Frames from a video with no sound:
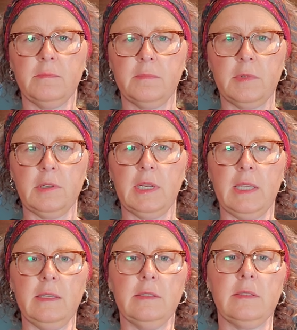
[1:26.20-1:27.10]
your
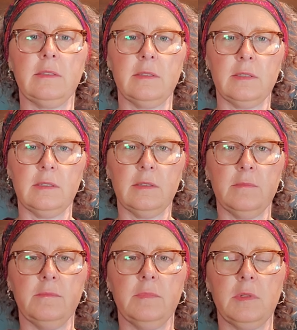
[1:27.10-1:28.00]
knees
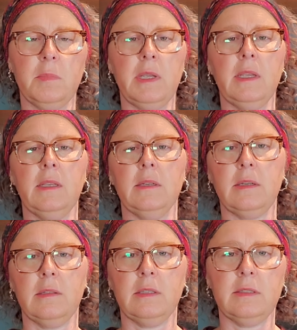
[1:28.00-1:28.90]
to be
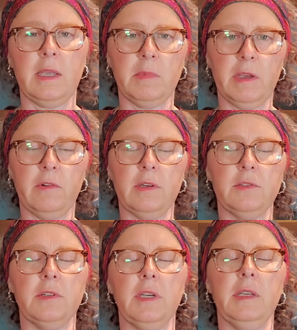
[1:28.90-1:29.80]
on the same level
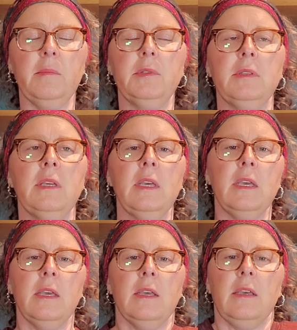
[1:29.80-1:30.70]
as your hips.
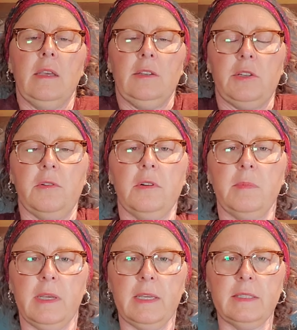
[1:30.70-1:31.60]
Shoulder
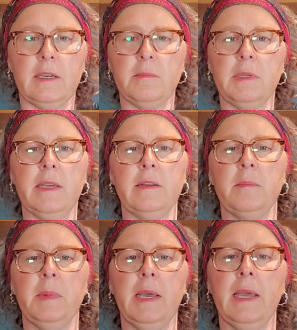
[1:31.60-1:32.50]
blades up, down,
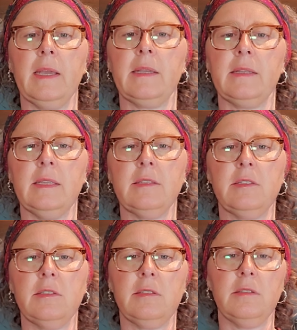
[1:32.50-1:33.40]
and back. And let's
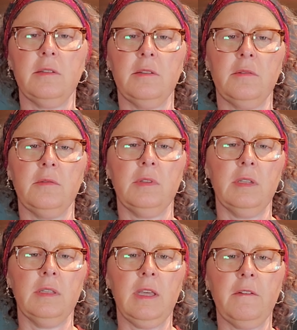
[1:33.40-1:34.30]
just do
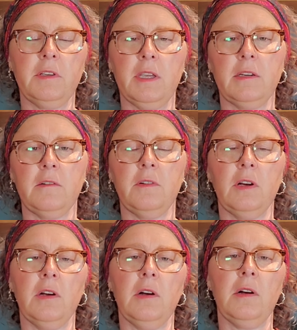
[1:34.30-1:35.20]
the left hand over
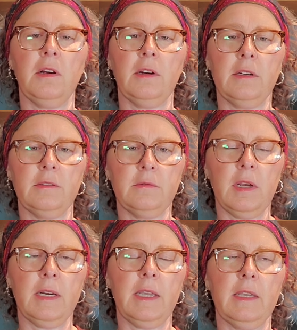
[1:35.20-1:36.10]
our heart,
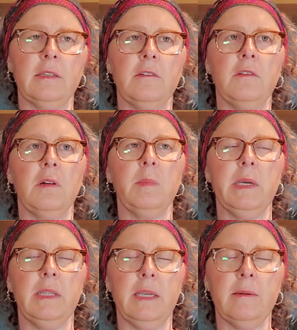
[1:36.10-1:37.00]
right hand over our
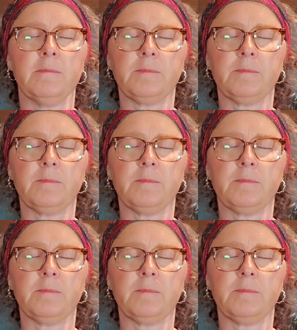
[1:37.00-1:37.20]
belly.